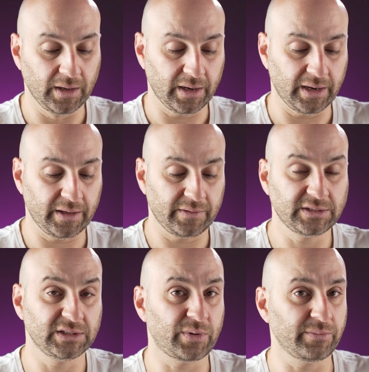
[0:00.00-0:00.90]

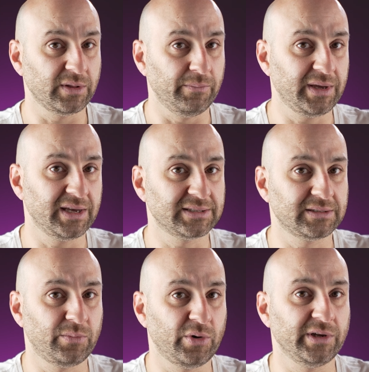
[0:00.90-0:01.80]
This is probably the
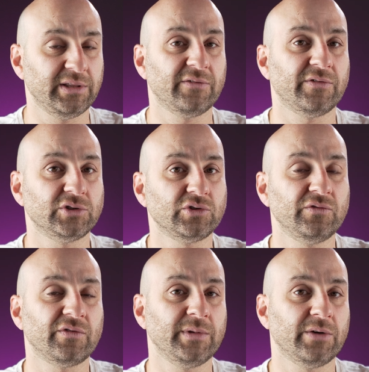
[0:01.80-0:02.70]
biggest point of difference too
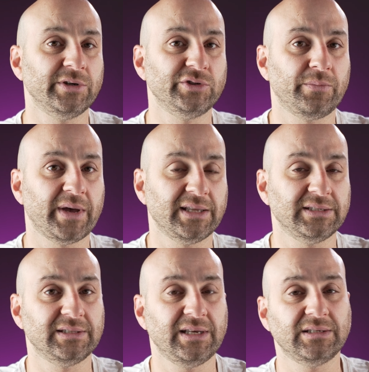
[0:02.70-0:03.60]
from the original pads,
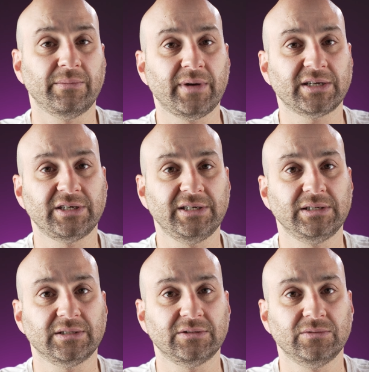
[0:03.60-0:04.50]
is these are much
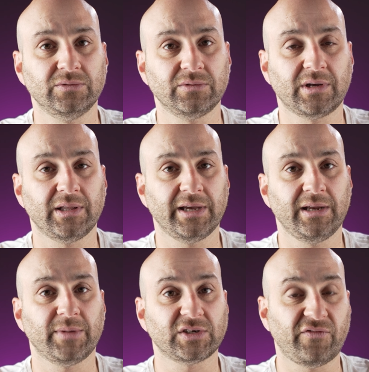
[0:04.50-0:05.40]
easier to
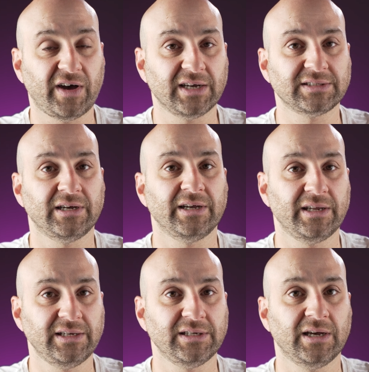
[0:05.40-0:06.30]
clean, much faster and
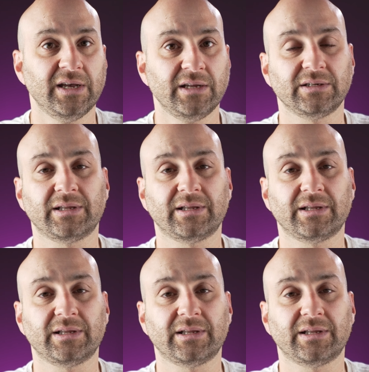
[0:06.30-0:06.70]
easier to